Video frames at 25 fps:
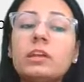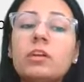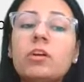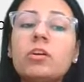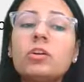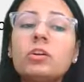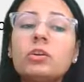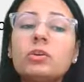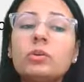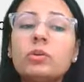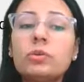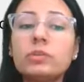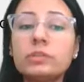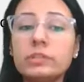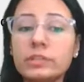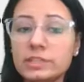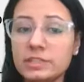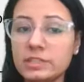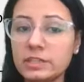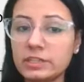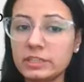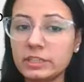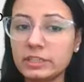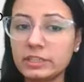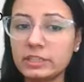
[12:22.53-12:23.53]
Now growth
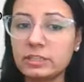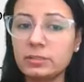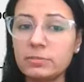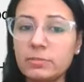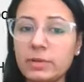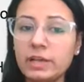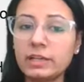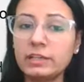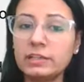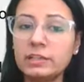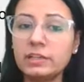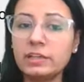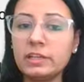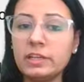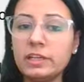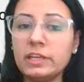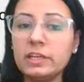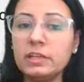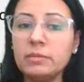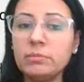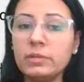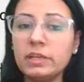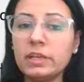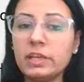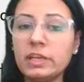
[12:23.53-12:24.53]
is dictated by the
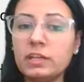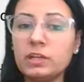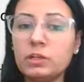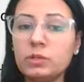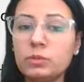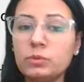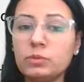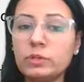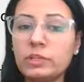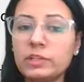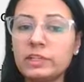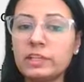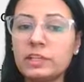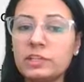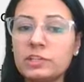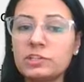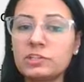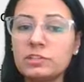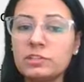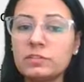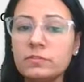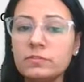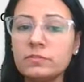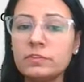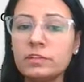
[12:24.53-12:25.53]
heme
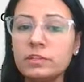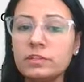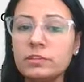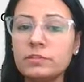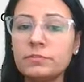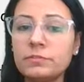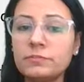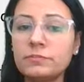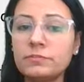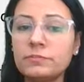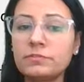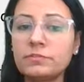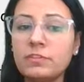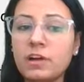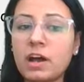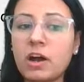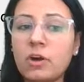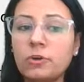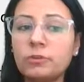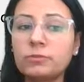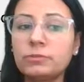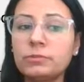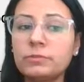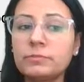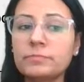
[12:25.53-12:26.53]
agglutination with
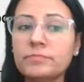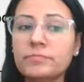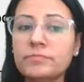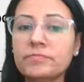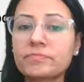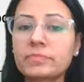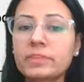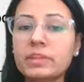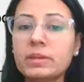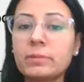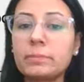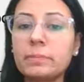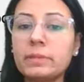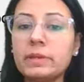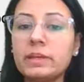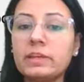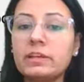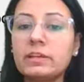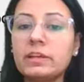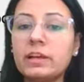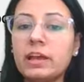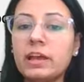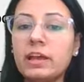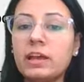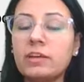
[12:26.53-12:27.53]
fowl
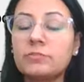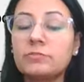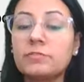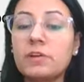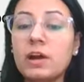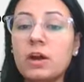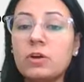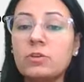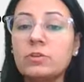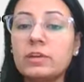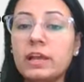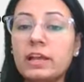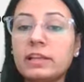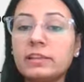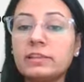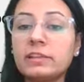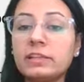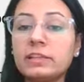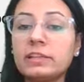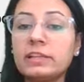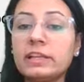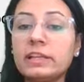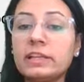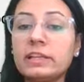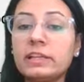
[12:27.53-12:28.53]
and
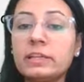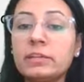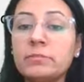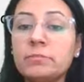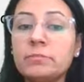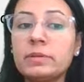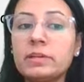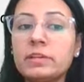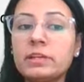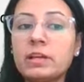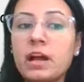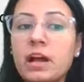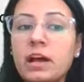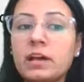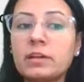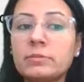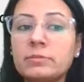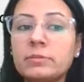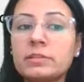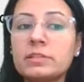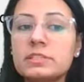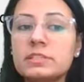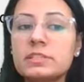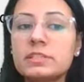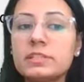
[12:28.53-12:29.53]
the guinea pig
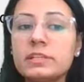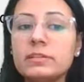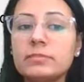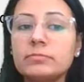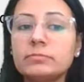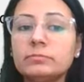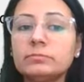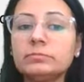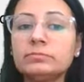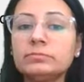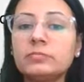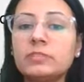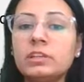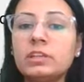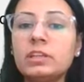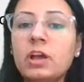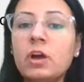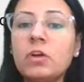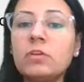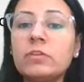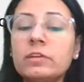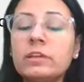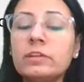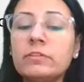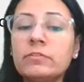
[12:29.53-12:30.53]
RBC.
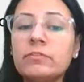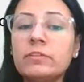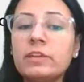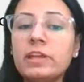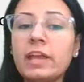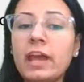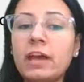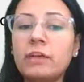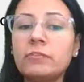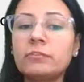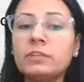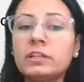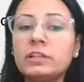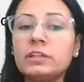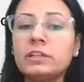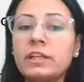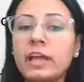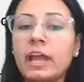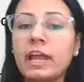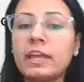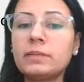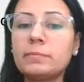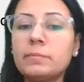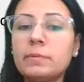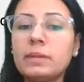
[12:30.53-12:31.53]
Now if we have the
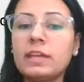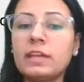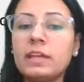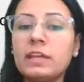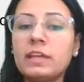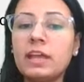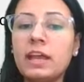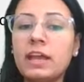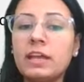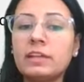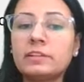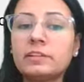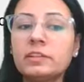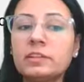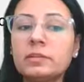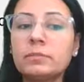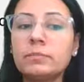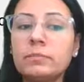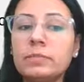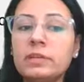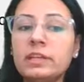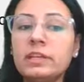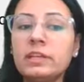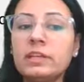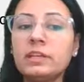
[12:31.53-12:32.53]
type A and the
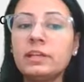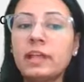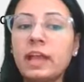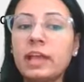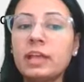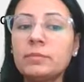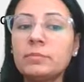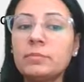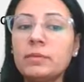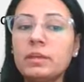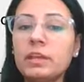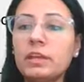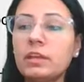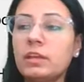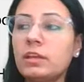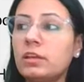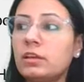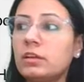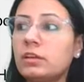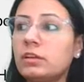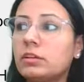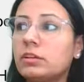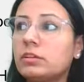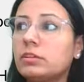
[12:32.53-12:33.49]
B, type A